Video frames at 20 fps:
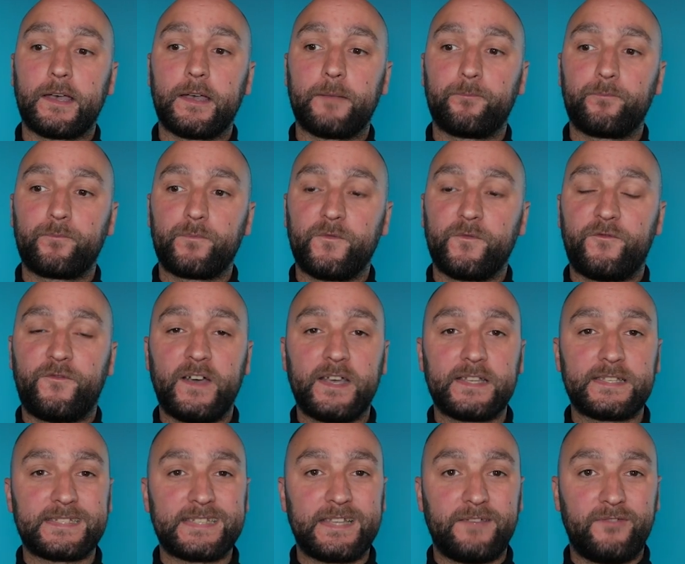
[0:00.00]
First
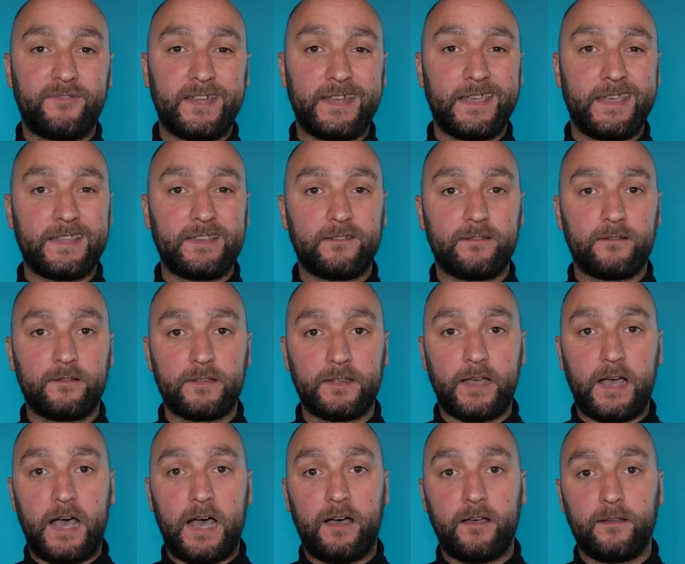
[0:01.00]
seven days
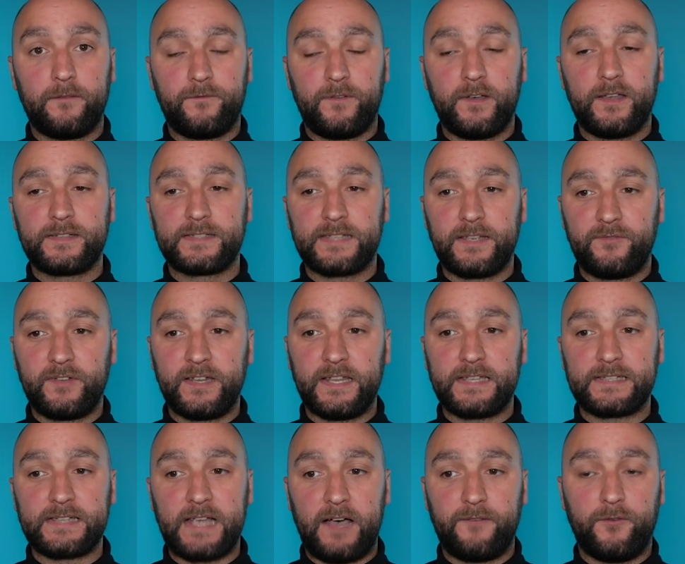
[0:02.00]

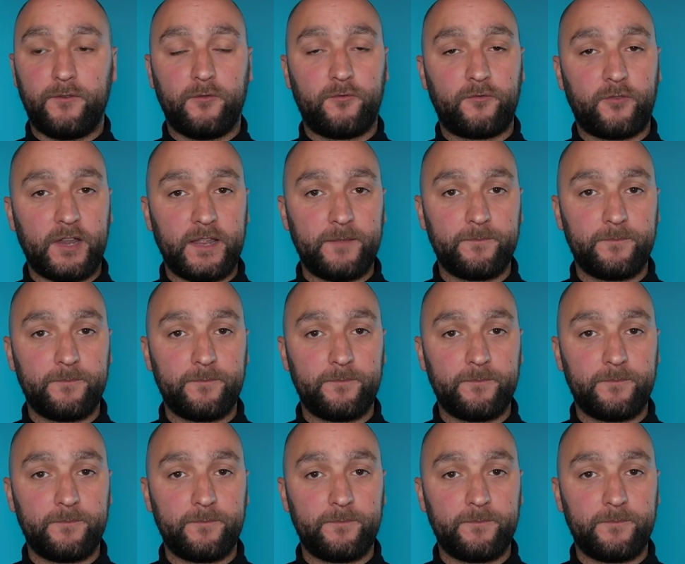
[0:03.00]
are for free.